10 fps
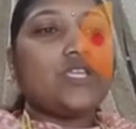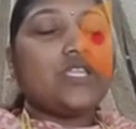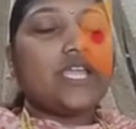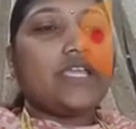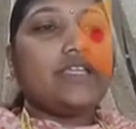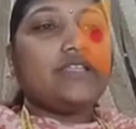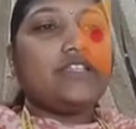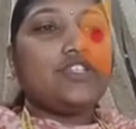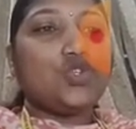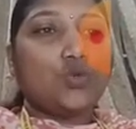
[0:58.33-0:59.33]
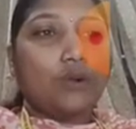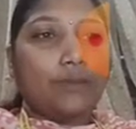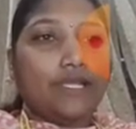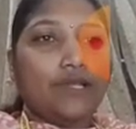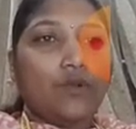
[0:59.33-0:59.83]
taking the two
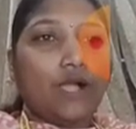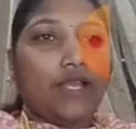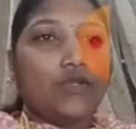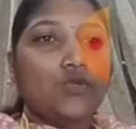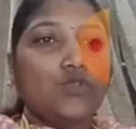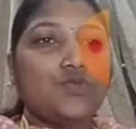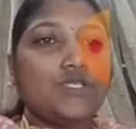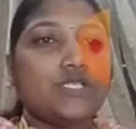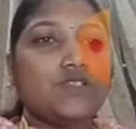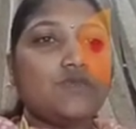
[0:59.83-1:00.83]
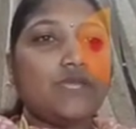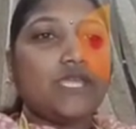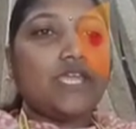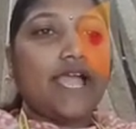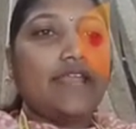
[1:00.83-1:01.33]
public values which is
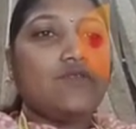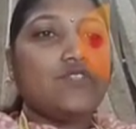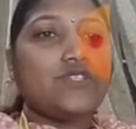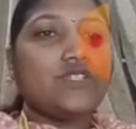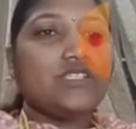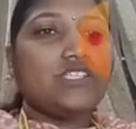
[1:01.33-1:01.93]
P and which is